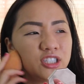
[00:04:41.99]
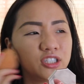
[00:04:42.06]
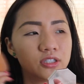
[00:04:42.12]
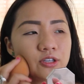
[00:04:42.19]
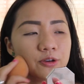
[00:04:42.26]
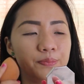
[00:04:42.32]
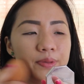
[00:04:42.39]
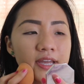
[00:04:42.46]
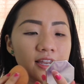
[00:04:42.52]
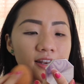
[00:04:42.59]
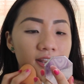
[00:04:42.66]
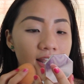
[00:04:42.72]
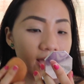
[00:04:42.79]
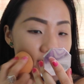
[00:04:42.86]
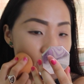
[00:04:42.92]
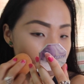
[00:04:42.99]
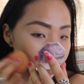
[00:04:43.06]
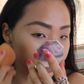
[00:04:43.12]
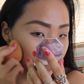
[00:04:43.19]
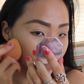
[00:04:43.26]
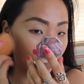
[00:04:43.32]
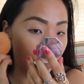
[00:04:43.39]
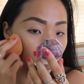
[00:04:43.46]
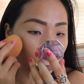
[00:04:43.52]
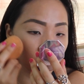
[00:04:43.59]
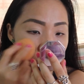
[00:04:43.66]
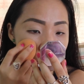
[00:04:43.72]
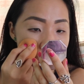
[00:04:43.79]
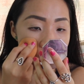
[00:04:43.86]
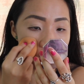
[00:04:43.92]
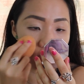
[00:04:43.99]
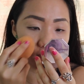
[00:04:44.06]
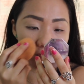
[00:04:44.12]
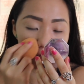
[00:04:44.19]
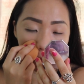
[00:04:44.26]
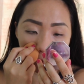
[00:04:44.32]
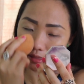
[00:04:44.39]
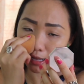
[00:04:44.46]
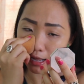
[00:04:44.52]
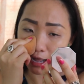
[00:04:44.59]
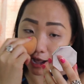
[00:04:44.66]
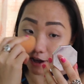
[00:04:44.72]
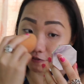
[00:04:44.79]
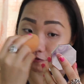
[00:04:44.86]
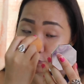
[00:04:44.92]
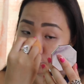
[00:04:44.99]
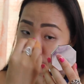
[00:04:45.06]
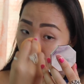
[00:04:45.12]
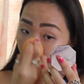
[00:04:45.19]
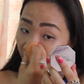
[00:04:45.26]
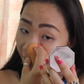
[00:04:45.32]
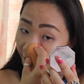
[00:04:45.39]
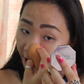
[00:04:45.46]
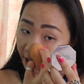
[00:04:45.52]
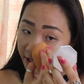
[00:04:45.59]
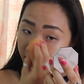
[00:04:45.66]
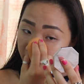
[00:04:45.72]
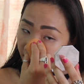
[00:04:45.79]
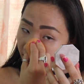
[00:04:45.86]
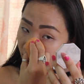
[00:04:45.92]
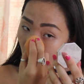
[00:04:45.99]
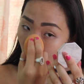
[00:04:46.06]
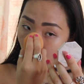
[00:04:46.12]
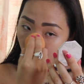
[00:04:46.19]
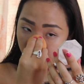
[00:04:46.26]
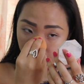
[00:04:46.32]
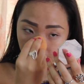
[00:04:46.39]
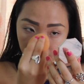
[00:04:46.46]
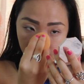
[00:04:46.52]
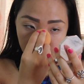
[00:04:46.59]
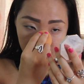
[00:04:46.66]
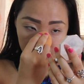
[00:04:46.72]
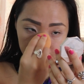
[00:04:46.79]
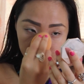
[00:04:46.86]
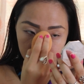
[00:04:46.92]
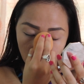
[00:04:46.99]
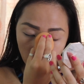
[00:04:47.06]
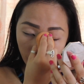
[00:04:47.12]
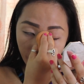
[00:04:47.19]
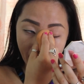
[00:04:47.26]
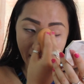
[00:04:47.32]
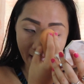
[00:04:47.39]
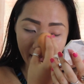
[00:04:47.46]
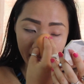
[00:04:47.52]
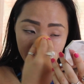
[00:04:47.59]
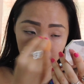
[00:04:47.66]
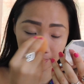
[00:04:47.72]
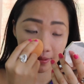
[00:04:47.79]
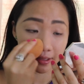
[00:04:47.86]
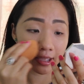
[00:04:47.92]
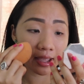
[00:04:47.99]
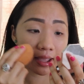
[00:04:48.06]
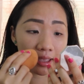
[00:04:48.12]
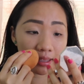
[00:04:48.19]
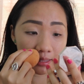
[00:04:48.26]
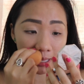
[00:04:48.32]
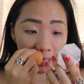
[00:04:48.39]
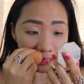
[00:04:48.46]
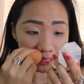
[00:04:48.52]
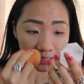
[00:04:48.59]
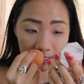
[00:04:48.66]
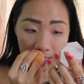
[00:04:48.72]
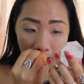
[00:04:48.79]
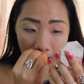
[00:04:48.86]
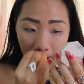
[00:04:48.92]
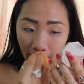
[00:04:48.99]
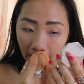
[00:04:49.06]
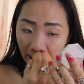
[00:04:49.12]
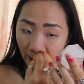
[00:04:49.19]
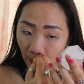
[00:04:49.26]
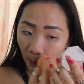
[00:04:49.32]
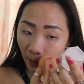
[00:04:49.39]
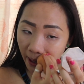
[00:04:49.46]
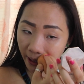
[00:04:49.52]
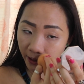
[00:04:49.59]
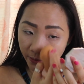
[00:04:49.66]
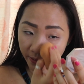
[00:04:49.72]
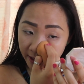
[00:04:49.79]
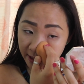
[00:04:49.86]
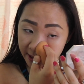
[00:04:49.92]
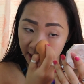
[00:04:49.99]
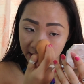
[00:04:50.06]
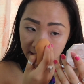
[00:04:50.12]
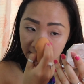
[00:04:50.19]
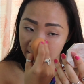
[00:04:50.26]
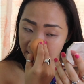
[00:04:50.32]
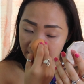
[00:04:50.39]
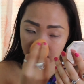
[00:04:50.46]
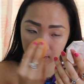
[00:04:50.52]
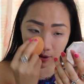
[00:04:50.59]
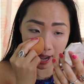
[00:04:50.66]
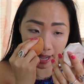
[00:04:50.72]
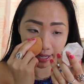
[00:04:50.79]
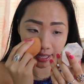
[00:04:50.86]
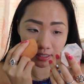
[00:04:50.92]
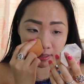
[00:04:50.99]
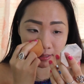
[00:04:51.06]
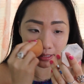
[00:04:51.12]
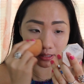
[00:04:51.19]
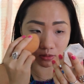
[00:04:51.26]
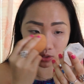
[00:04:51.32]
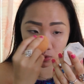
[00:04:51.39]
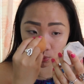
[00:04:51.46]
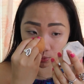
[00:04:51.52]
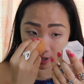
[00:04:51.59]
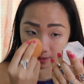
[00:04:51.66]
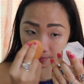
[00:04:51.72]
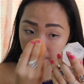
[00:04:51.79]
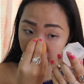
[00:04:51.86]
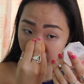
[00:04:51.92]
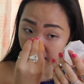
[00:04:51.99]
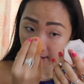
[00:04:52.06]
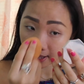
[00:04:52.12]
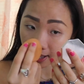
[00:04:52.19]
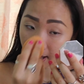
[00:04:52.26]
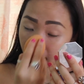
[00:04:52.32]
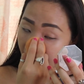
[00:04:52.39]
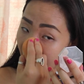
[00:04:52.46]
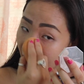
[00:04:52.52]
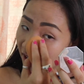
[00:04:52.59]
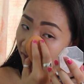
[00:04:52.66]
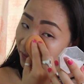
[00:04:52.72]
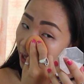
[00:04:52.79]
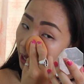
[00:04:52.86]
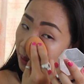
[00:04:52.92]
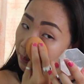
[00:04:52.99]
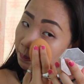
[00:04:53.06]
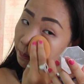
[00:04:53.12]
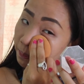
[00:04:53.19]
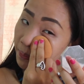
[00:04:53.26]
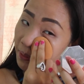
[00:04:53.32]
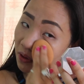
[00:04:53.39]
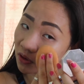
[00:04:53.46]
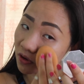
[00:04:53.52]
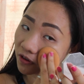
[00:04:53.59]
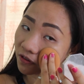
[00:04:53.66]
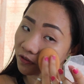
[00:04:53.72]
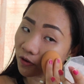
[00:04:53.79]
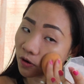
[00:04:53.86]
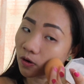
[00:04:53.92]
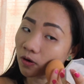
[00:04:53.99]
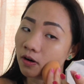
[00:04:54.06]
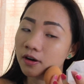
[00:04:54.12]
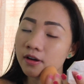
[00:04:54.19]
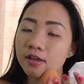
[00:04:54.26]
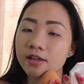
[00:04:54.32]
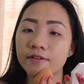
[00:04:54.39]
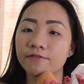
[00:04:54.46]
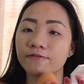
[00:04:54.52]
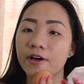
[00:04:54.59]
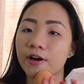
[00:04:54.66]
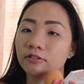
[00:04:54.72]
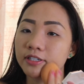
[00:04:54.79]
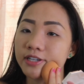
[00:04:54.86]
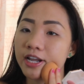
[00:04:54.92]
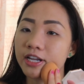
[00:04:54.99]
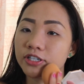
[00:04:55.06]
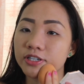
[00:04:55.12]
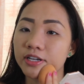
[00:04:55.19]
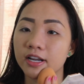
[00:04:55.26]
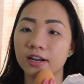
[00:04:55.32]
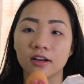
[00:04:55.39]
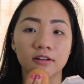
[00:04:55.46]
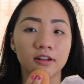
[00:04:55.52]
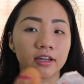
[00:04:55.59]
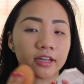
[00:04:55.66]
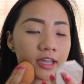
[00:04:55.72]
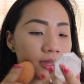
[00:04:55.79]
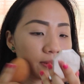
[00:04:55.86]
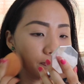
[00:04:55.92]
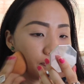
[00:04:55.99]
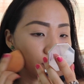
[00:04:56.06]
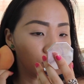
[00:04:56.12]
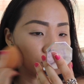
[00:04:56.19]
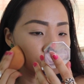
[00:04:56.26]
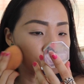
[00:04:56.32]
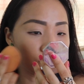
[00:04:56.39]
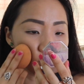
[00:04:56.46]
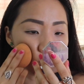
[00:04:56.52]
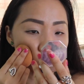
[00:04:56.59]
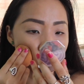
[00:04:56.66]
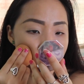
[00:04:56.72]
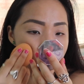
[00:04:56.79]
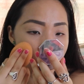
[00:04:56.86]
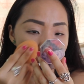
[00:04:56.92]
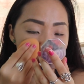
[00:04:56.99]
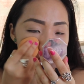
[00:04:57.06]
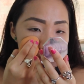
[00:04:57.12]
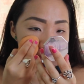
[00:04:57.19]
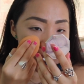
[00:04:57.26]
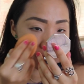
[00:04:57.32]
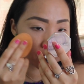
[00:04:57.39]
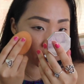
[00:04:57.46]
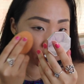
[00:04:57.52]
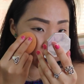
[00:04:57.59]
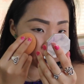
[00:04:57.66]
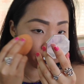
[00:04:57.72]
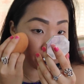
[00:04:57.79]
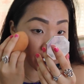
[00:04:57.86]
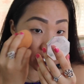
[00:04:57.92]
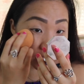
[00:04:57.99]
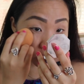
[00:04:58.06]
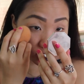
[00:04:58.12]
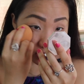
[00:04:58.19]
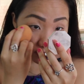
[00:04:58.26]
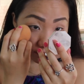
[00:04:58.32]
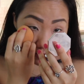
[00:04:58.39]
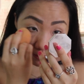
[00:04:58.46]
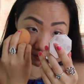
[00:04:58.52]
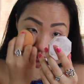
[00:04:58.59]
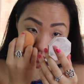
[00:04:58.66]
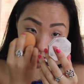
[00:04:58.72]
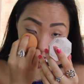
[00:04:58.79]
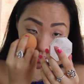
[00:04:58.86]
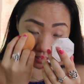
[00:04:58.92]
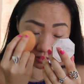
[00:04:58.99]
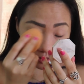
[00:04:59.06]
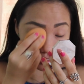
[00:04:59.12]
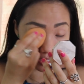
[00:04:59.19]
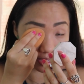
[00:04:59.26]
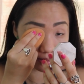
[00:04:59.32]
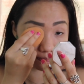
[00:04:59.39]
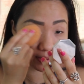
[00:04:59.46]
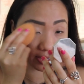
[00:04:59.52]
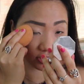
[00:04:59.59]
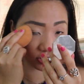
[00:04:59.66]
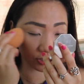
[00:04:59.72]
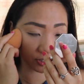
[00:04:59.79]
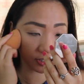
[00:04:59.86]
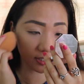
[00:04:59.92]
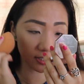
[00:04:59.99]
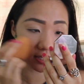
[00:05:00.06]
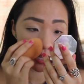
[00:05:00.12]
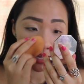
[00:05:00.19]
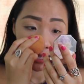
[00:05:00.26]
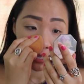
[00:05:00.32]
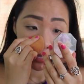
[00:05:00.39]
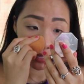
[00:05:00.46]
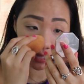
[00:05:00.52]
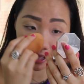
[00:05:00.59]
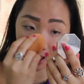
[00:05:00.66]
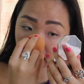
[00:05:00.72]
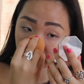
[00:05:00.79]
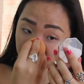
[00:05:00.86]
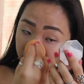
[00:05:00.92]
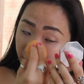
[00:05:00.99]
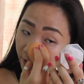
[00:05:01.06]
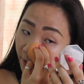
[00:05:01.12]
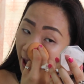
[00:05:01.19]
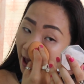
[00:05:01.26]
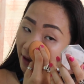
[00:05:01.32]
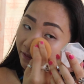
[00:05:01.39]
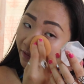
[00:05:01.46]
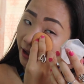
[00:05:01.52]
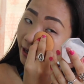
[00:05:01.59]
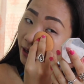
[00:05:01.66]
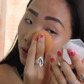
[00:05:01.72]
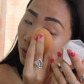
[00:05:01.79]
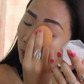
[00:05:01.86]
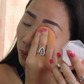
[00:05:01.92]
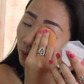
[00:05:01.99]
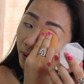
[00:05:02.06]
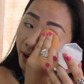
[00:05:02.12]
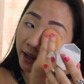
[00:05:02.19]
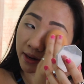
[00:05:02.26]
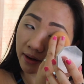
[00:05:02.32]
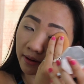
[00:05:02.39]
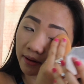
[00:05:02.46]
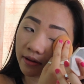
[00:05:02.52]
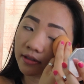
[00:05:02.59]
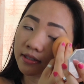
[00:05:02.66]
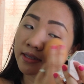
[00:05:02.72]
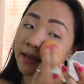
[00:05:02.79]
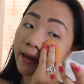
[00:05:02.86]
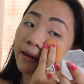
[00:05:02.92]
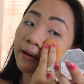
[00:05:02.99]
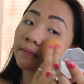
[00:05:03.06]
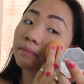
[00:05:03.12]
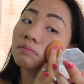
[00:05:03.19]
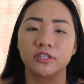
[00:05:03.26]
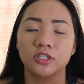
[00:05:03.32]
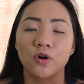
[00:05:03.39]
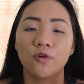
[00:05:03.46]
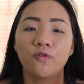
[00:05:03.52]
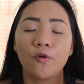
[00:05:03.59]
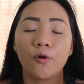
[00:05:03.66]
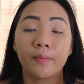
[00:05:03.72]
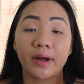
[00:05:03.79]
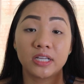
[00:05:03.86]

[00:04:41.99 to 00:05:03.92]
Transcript: to be light, but I love a full coverage so bad. And this is kind of like water resistant, so I can still swim and have a beautiful foundation and looking beautiful while I'm on the beach. If I'm decide to take pictures, I still have a great skin. So for my